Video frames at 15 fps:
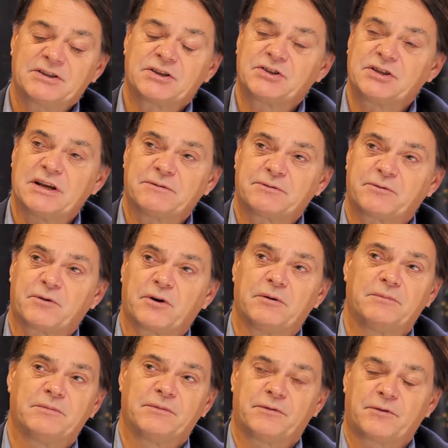a shift
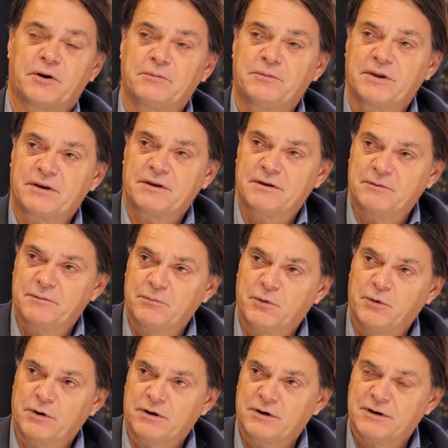from the
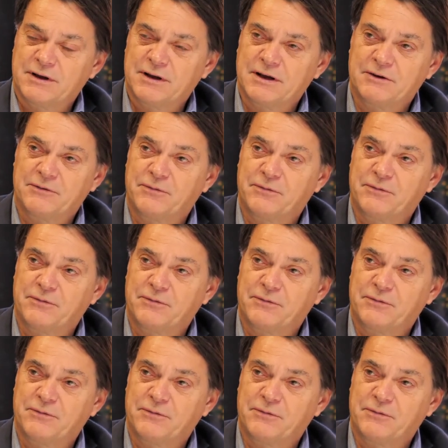more